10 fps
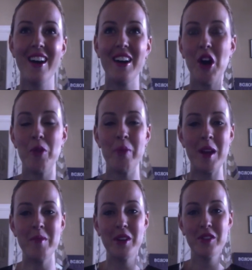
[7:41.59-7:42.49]

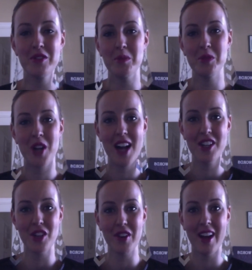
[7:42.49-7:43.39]
homemade meal from
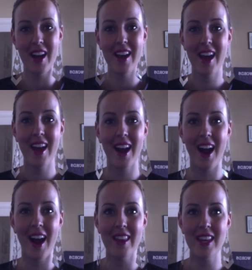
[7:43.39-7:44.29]
scratch every night. And
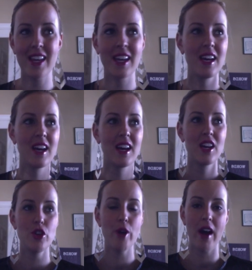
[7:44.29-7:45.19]
I think
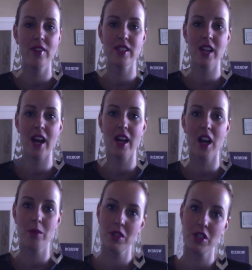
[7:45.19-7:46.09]
you have to kind of
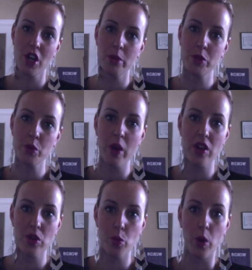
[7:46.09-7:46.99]
come to terms
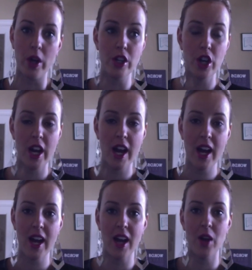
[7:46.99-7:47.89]
with what you're good
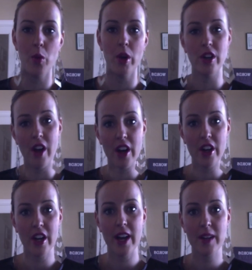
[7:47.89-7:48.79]
at and what you're not
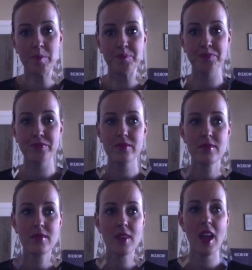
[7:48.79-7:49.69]
good at,
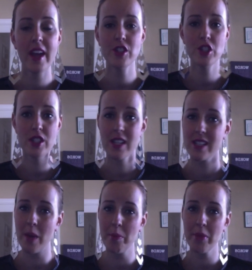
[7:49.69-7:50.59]
and just
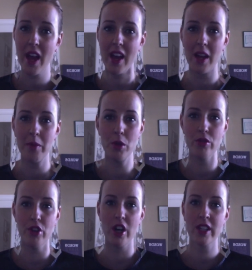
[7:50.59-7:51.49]
accept that and
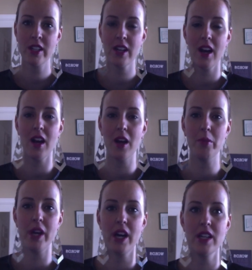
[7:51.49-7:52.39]
move on,
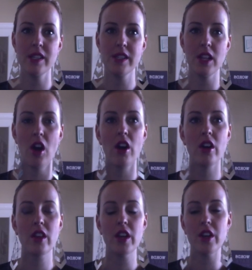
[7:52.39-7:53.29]
because the
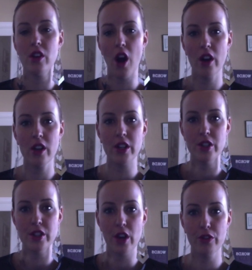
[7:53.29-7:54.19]
longer that you're hard on
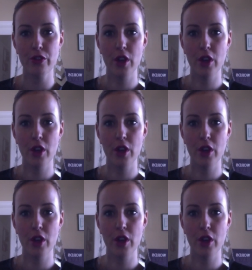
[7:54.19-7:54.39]
yourself